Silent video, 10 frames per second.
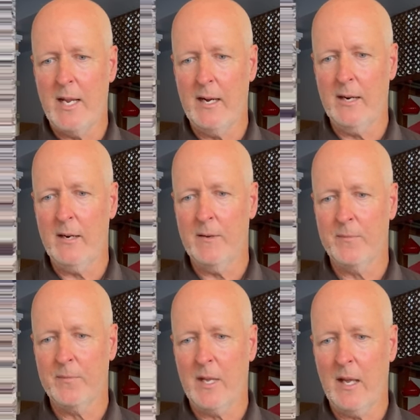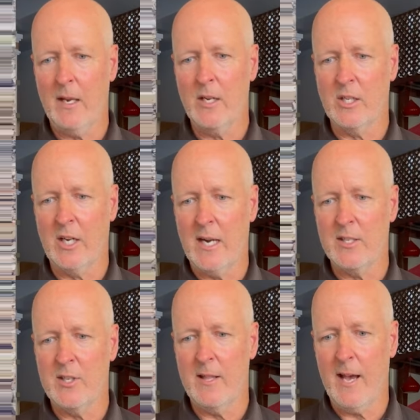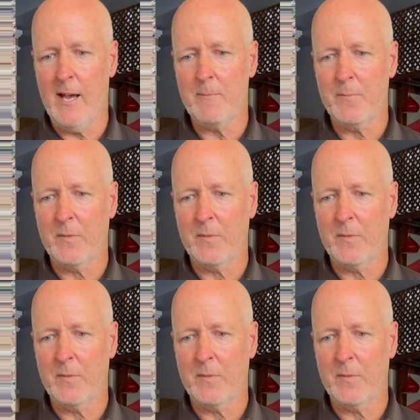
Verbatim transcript: here. Okay, you can kind of see that.